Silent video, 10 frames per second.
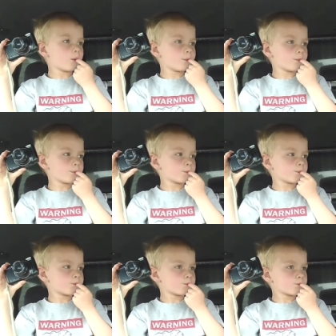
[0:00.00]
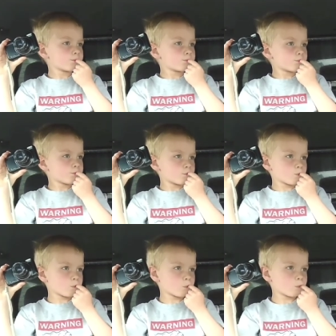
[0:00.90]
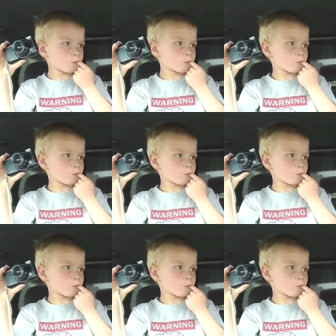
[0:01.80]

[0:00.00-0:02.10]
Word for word: so when it crosses the street when